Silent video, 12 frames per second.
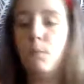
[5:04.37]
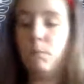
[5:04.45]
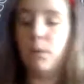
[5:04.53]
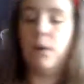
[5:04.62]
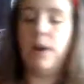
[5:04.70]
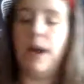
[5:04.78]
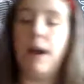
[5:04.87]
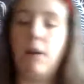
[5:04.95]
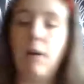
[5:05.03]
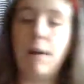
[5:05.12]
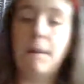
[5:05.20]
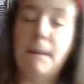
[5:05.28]
burnt out,
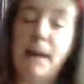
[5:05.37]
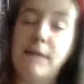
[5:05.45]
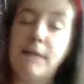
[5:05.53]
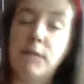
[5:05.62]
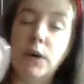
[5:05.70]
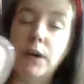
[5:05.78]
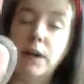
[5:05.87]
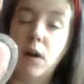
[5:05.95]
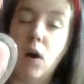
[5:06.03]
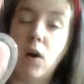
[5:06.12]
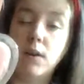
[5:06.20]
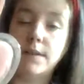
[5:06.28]
however, it
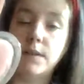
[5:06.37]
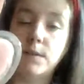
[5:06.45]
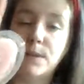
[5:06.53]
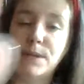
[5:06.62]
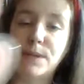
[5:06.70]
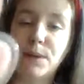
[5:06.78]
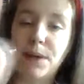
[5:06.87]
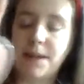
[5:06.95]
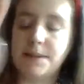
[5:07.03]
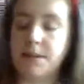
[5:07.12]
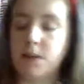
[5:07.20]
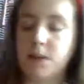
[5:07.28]
also still
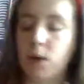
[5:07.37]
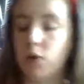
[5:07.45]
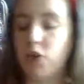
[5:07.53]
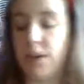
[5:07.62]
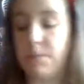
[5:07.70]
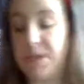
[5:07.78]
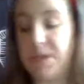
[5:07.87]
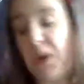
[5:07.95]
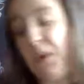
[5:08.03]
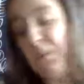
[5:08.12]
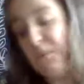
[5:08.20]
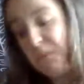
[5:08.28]
has this heart shape,
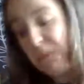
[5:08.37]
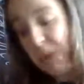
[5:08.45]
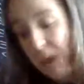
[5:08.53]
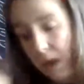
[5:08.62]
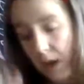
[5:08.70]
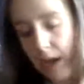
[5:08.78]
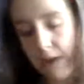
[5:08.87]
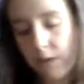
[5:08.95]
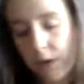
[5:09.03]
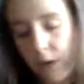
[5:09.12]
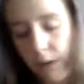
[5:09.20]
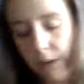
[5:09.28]
so I
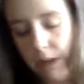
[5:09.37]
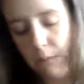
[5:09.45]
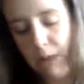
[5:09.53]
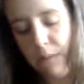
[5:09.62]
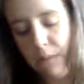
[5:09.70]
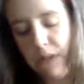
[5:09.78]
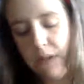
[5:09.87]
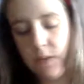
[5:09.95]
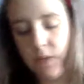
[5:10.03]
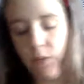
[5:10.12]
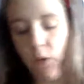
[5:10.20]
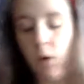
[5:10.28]
don't know, it might be
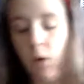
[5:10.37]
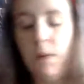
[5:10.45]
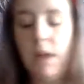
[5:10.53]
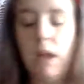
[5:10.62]
useful.